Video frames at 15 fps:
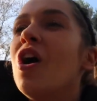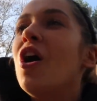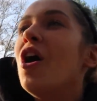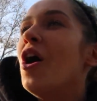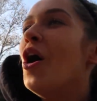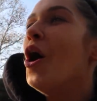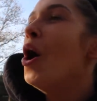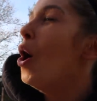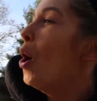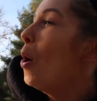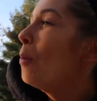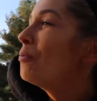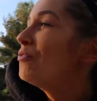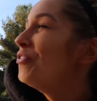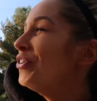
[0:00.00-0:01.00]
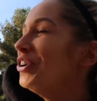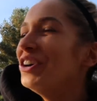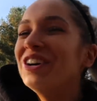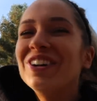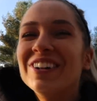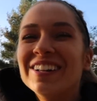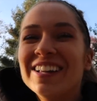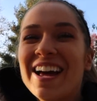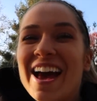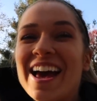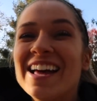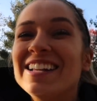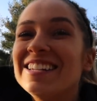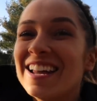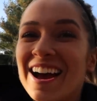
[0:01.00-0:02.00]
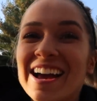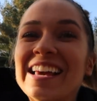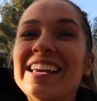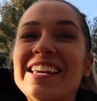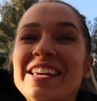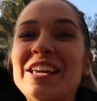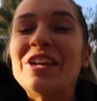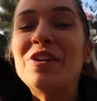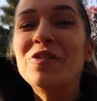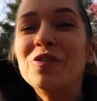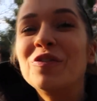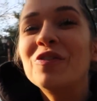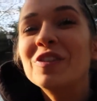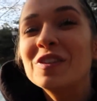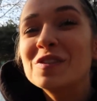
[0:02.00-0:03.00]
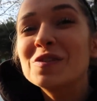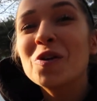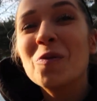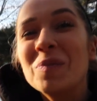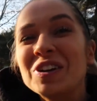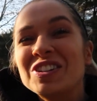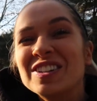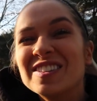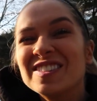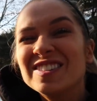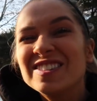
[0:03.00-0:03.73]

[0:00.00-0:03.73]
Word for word: naive. Hopeful and naive. So much has